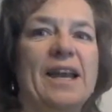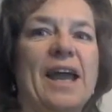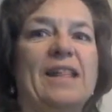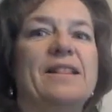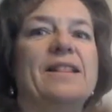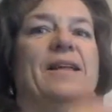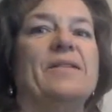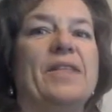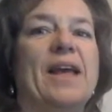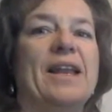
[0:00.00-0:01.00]
and
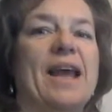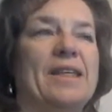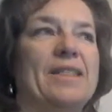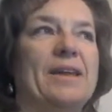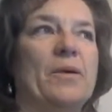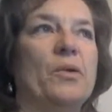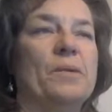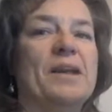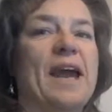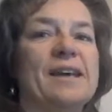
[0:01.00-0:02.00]
then the
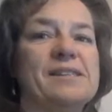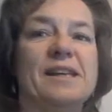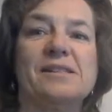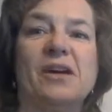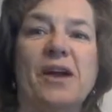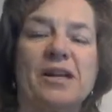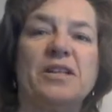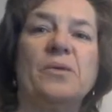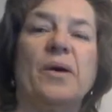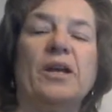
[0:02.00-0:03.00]
worm castings are
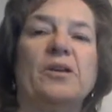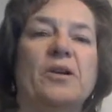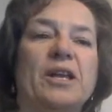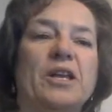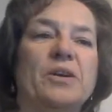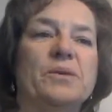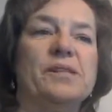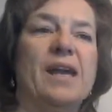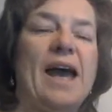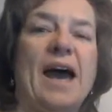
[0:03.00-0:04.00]
actually what you're going to use